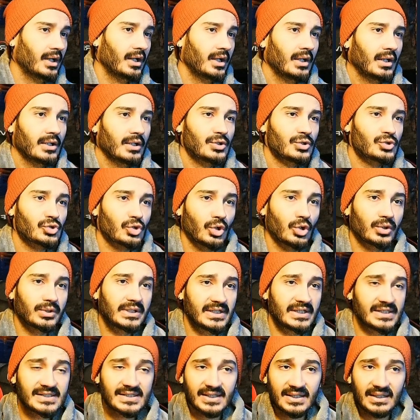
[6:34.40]
So
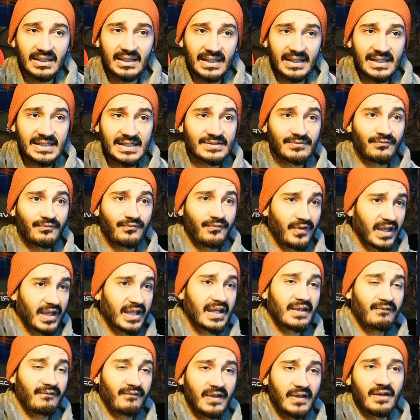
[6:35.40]
this skill is
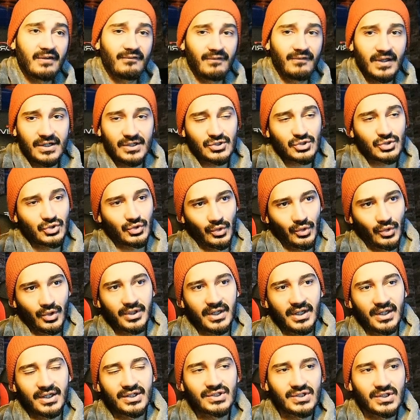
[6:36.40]
very strong
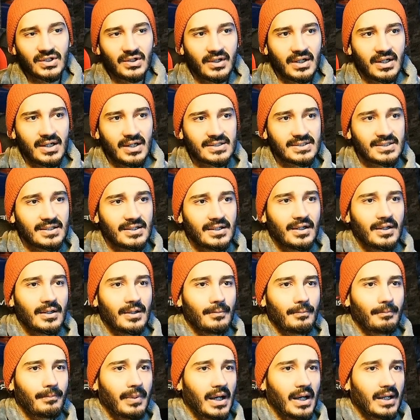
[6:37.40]
actually, guys.
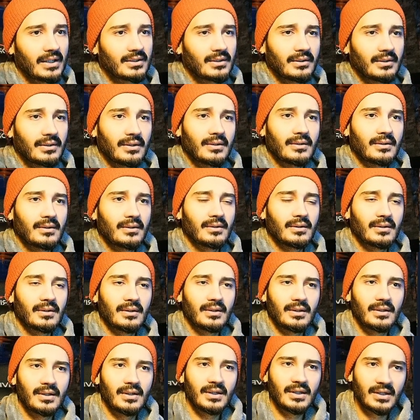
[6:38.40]
But
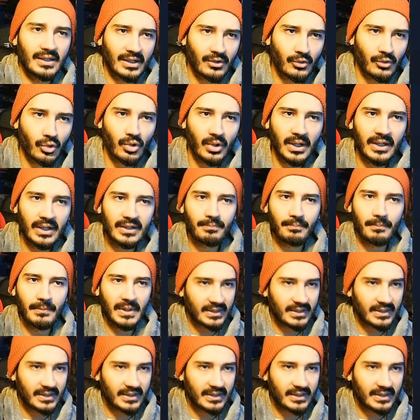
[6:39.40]
in the current meta